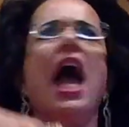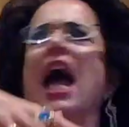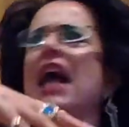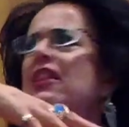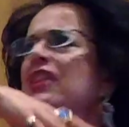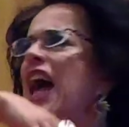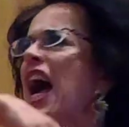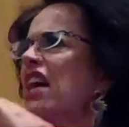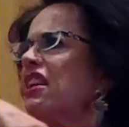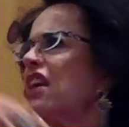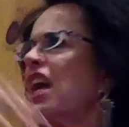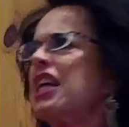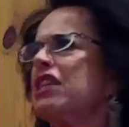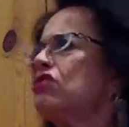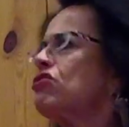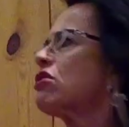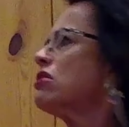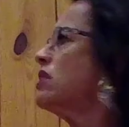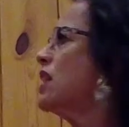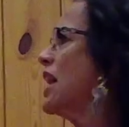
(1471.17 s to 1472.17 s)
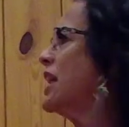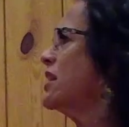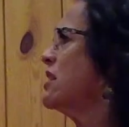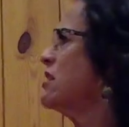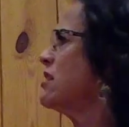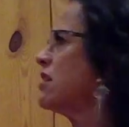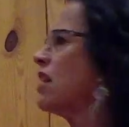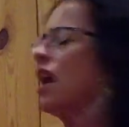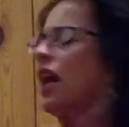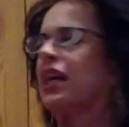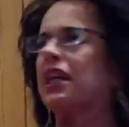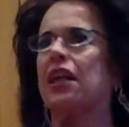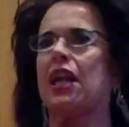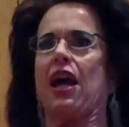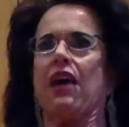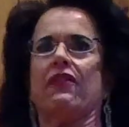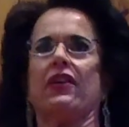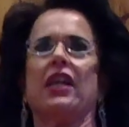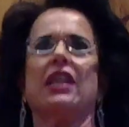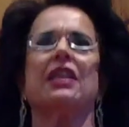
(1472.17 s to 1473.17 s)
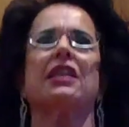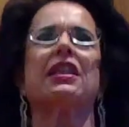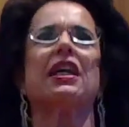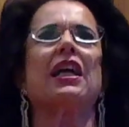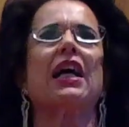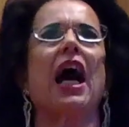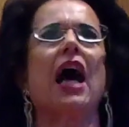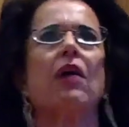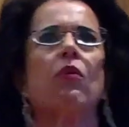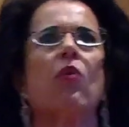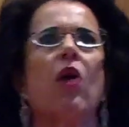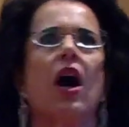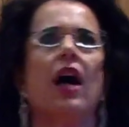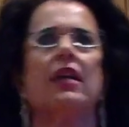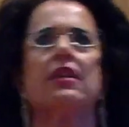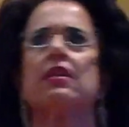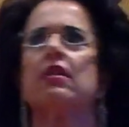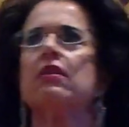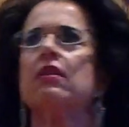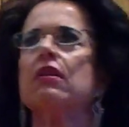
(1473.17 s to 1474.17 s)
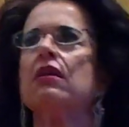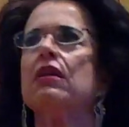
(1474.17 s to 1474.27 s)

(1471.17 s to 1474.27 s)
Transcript: and that angel lady said I could have anything I want.